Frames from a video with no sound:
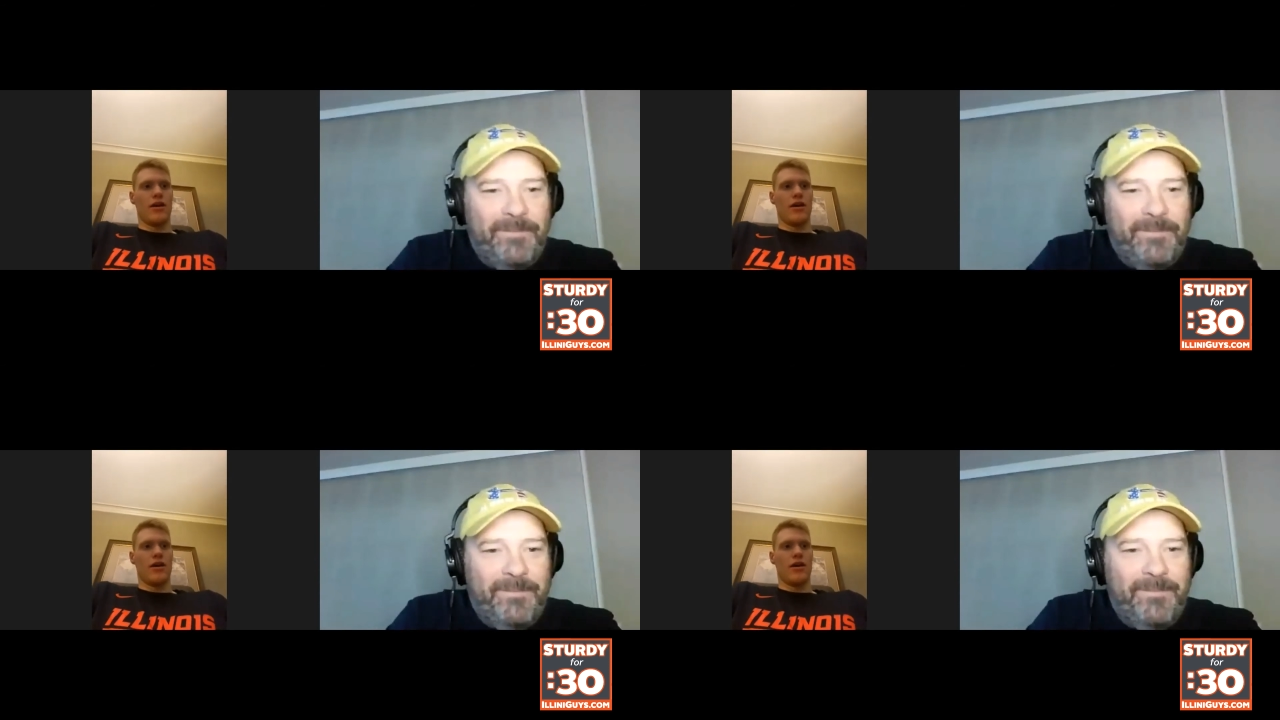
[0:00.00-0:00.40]

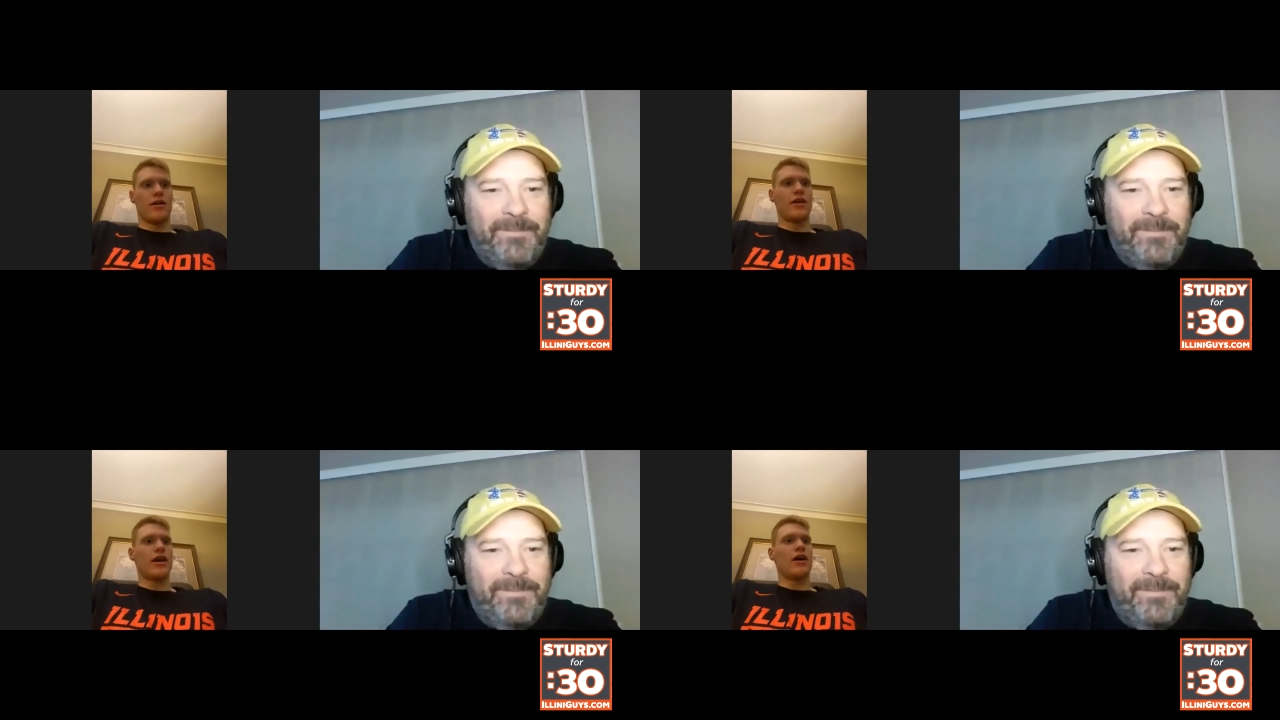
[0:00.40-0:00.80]
Speaker 1: yeah,
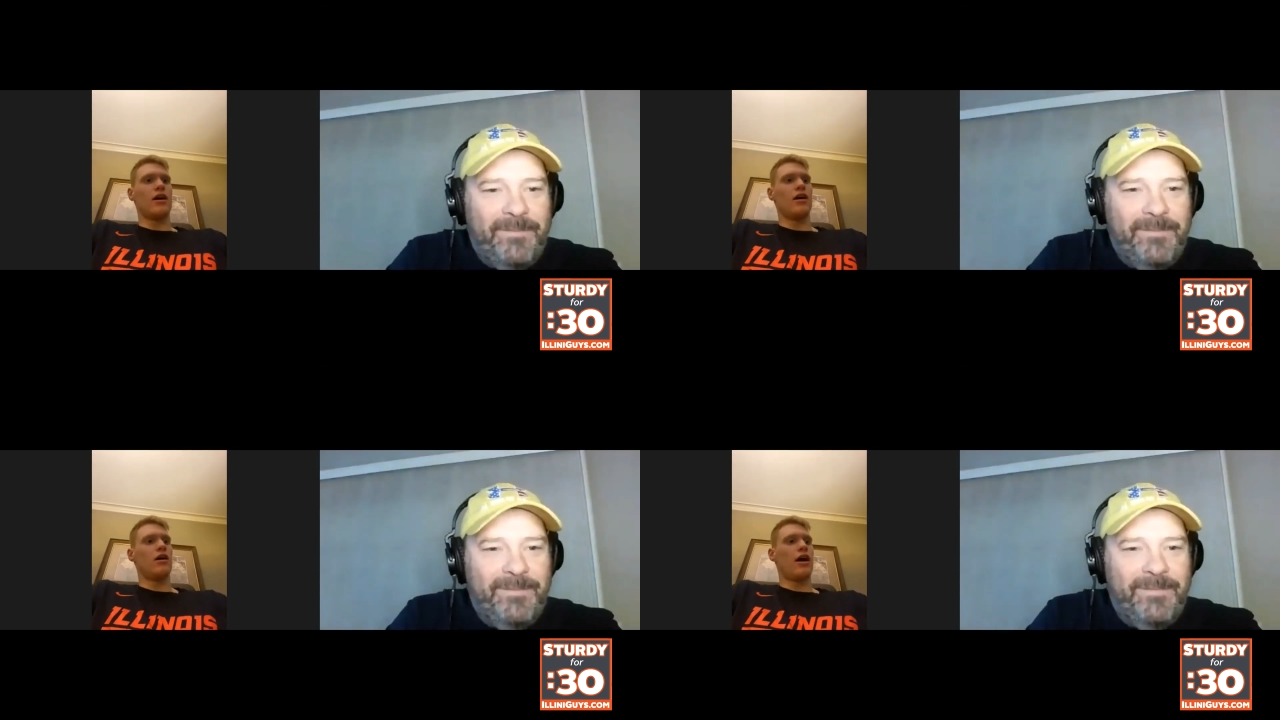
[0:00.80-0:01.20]

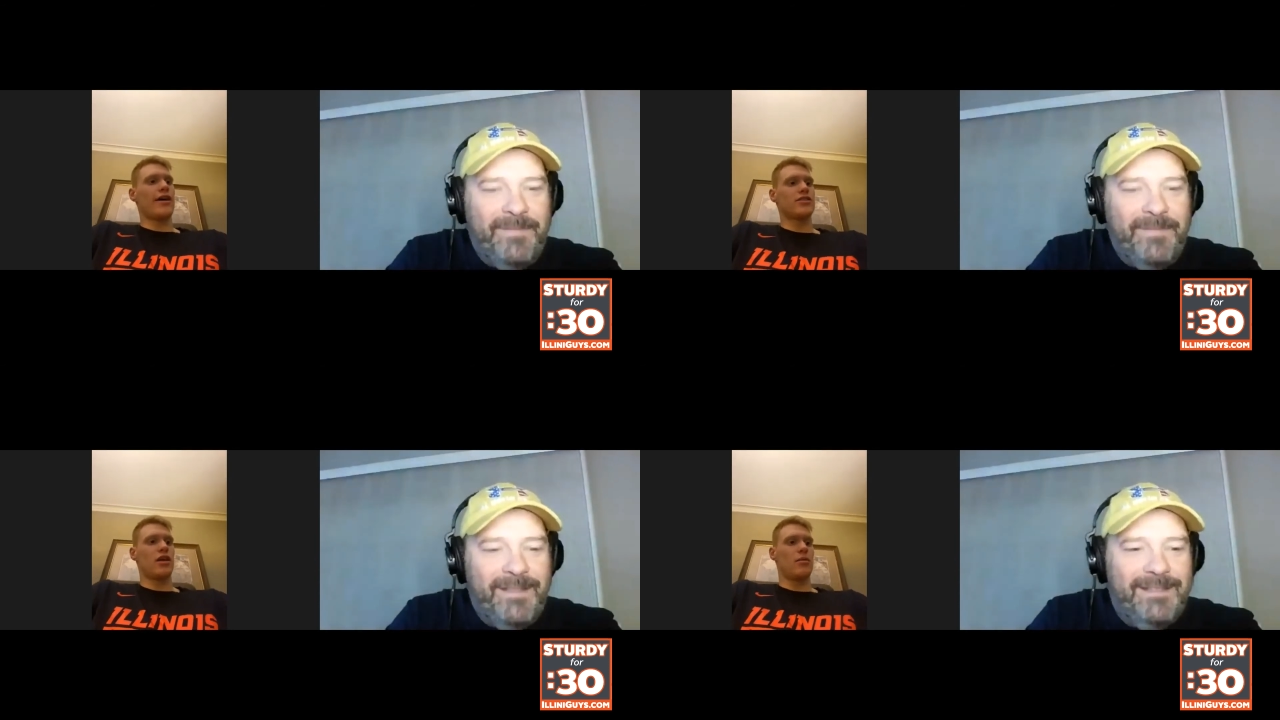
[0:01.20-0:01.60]
uh, actually,
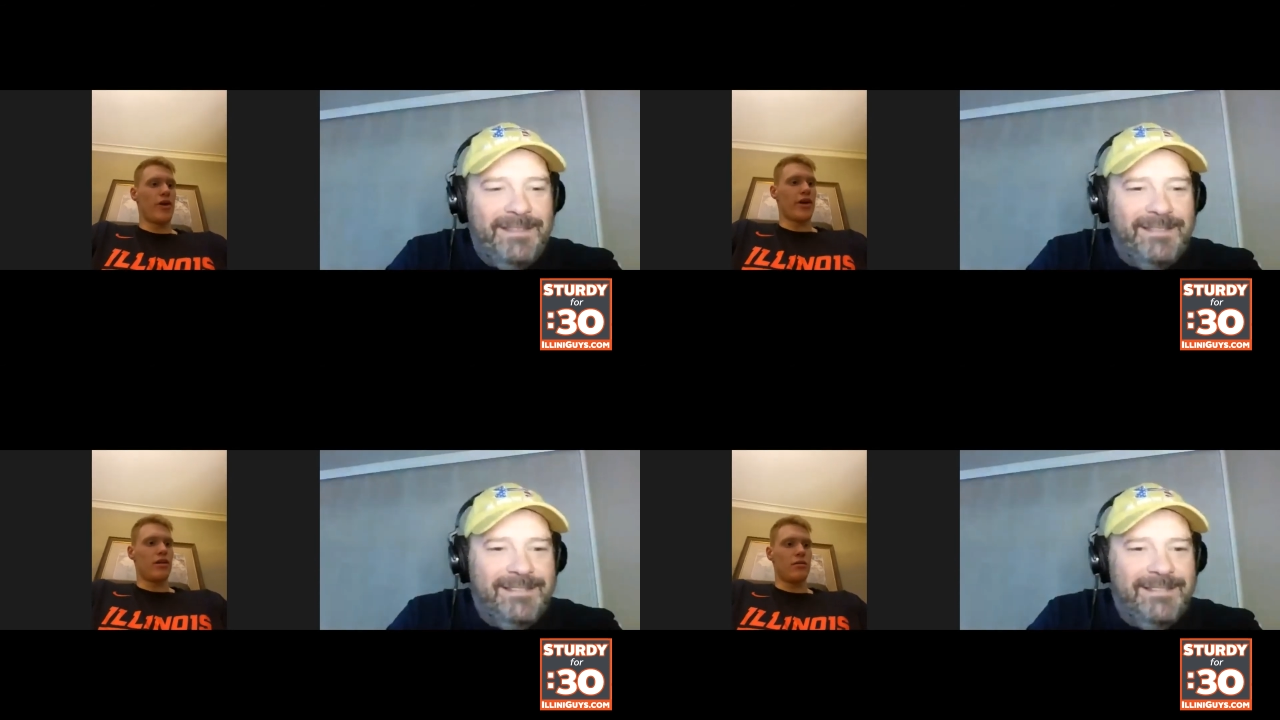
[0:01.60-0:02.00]
that uh, Brandon